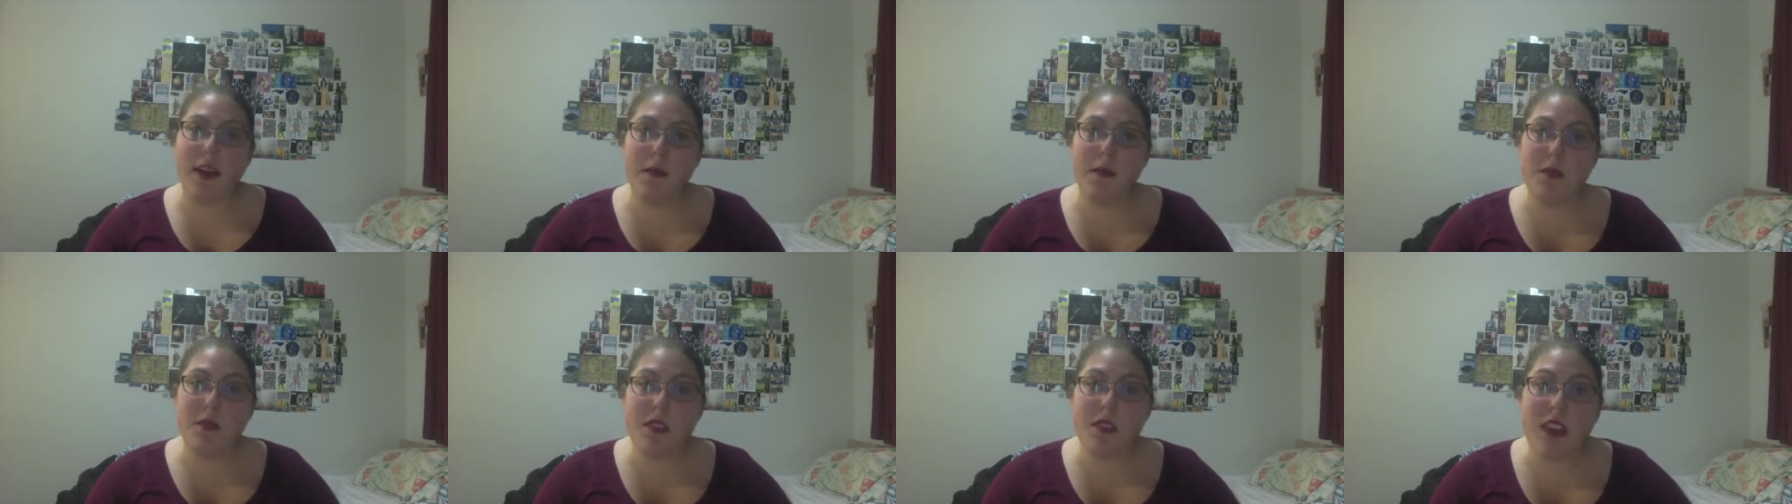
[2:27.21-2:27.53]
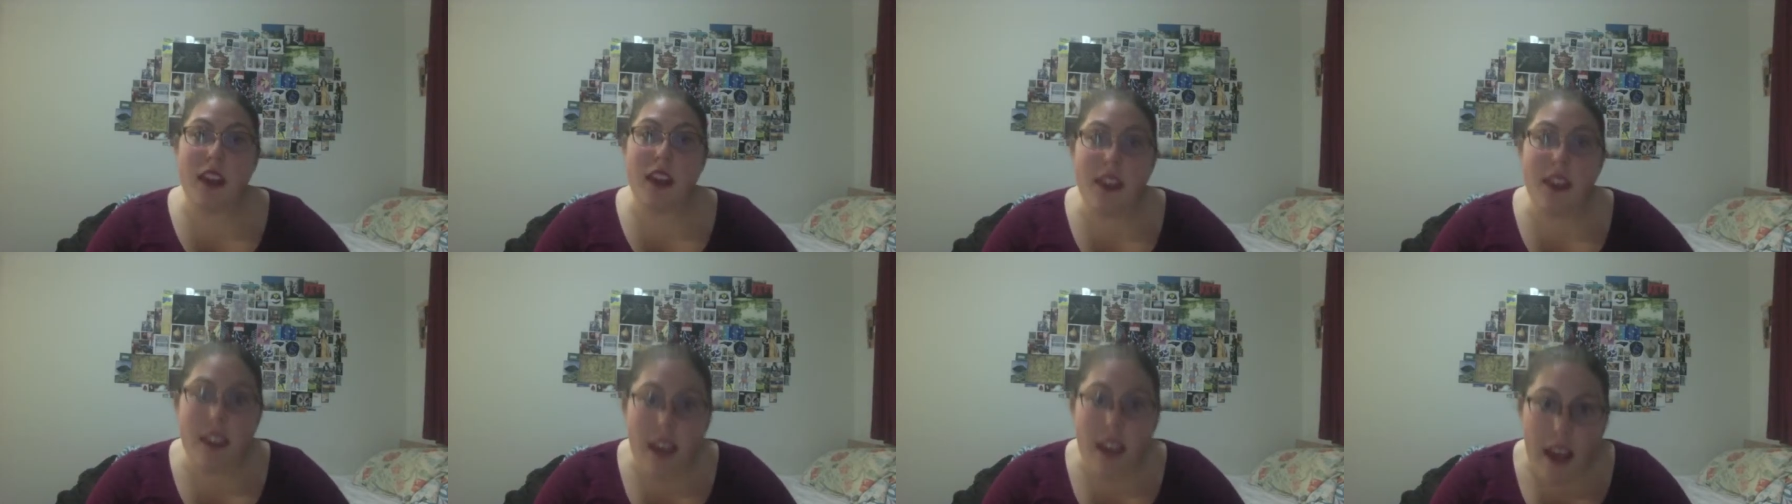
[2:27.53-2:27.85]
is
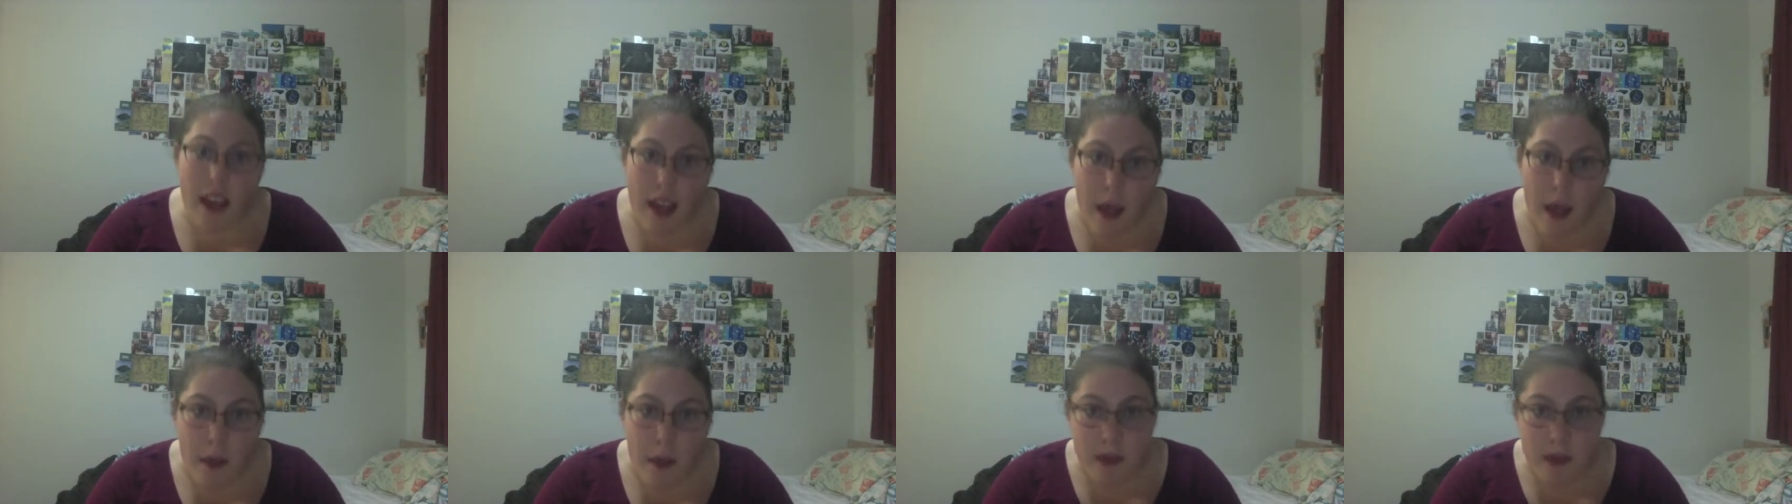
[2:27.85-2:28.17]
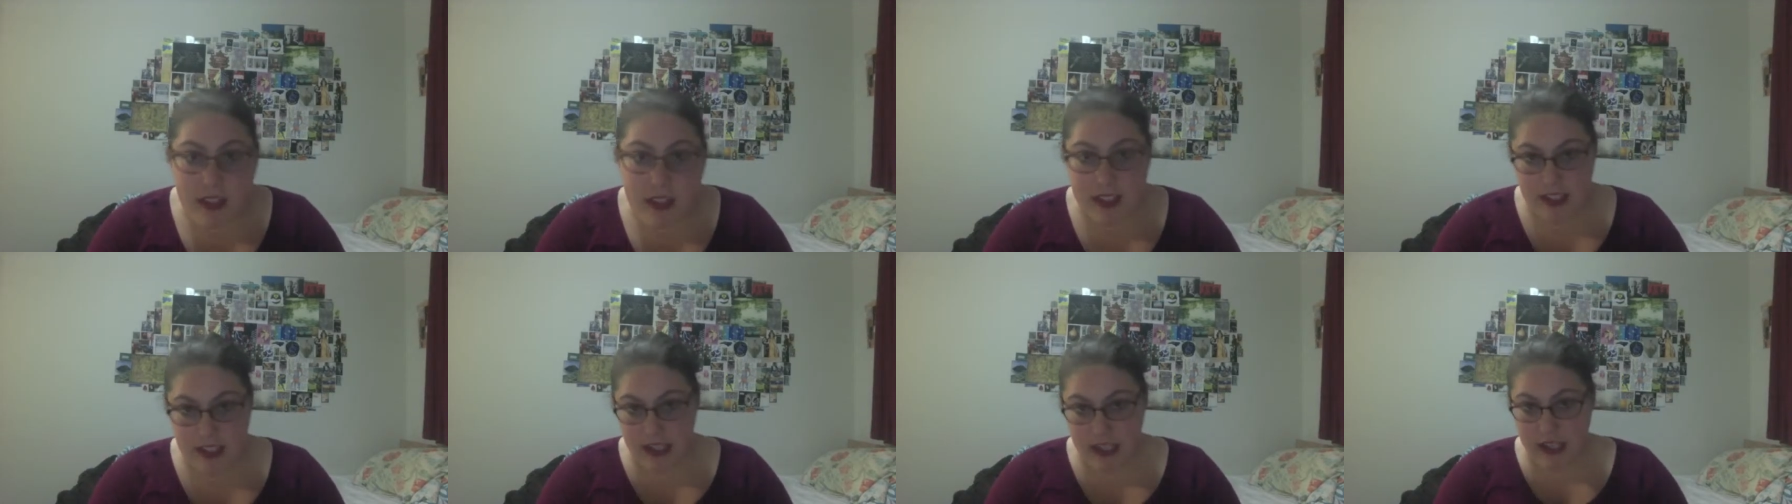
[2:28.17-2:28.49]
undeniably
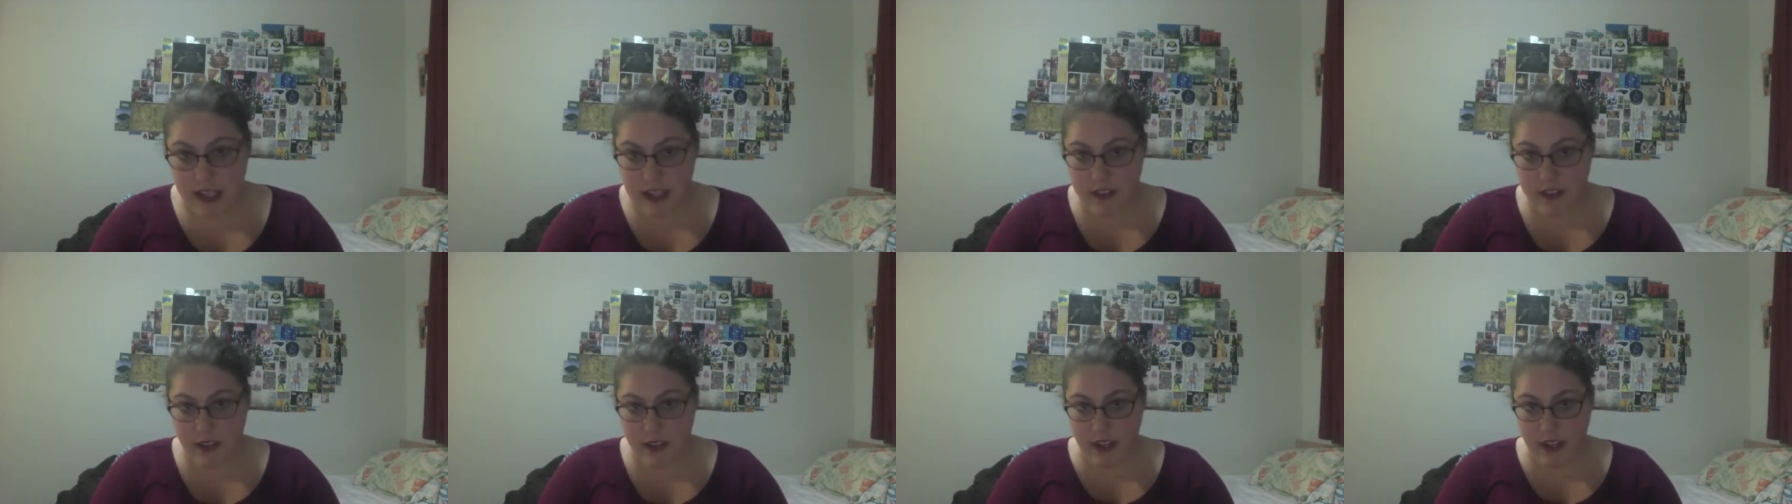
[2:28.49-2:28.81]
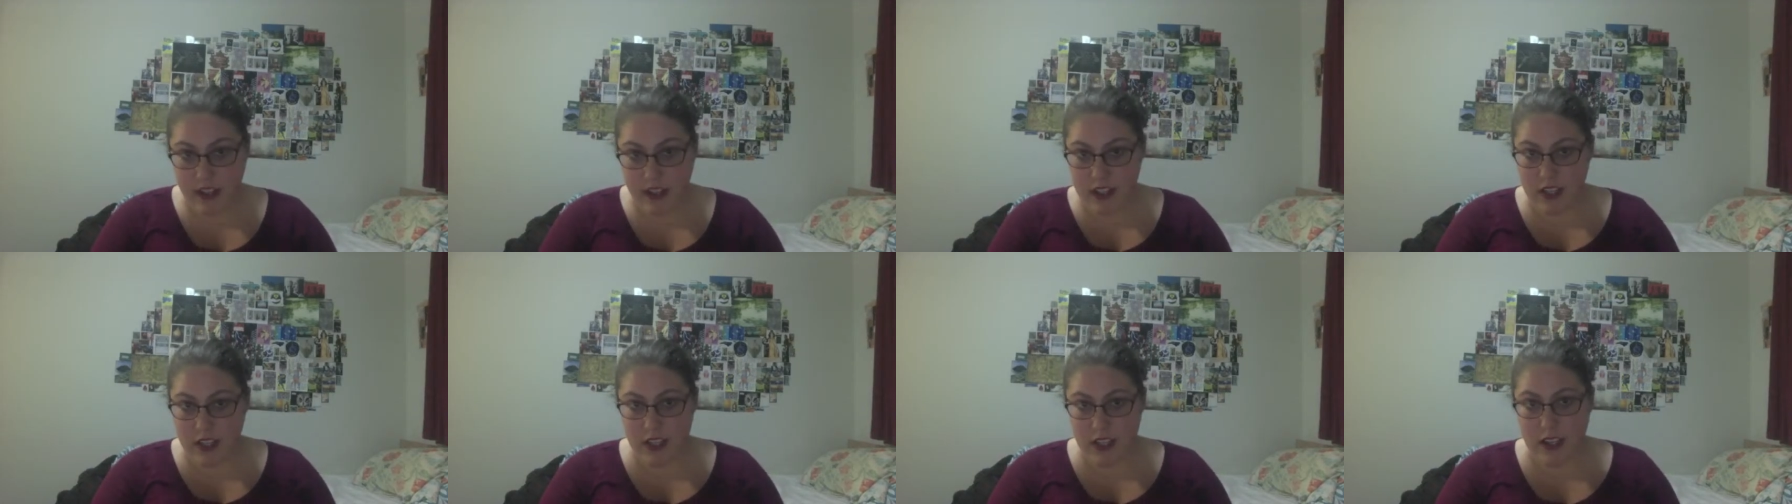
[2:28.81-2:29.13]
science
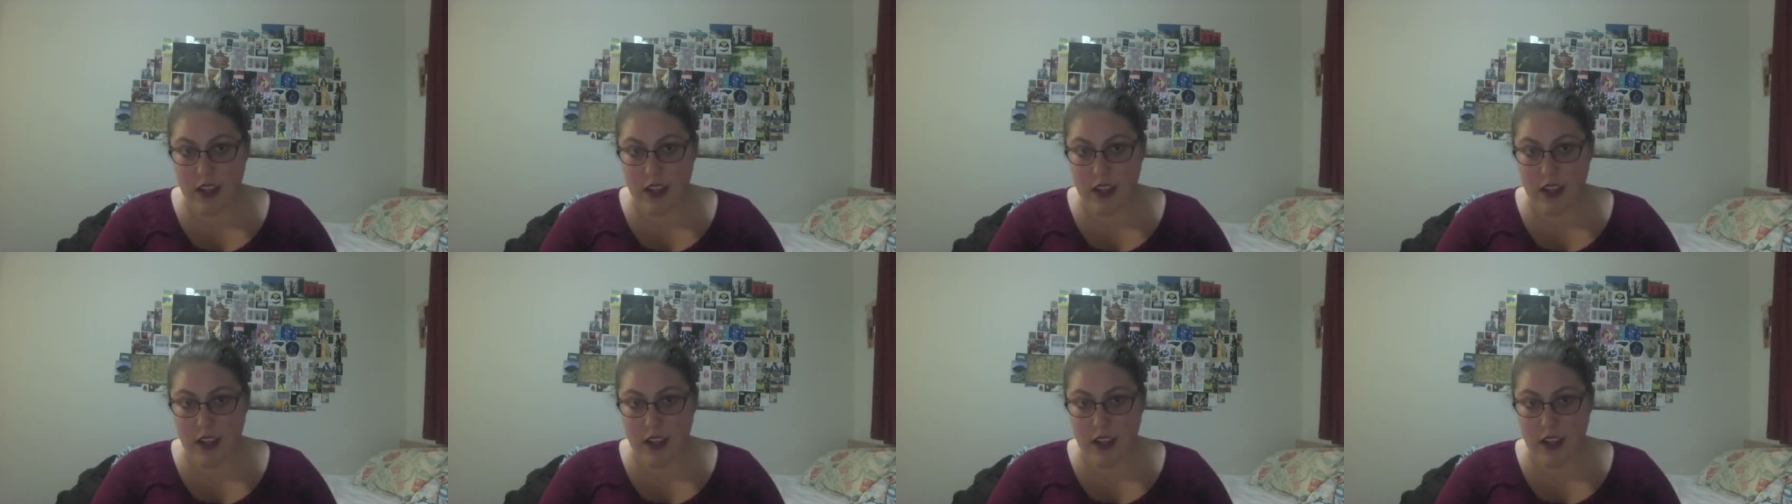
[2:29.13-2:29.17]
fiction